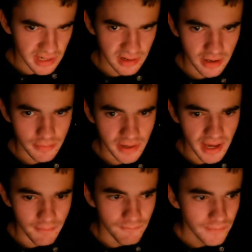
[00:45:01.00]
I don't know, but
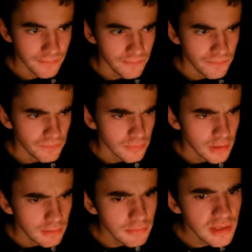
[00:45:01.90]

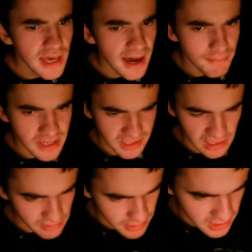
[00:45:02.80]
yeah,
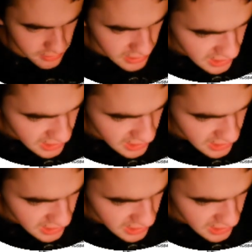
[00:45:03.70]
basically we know that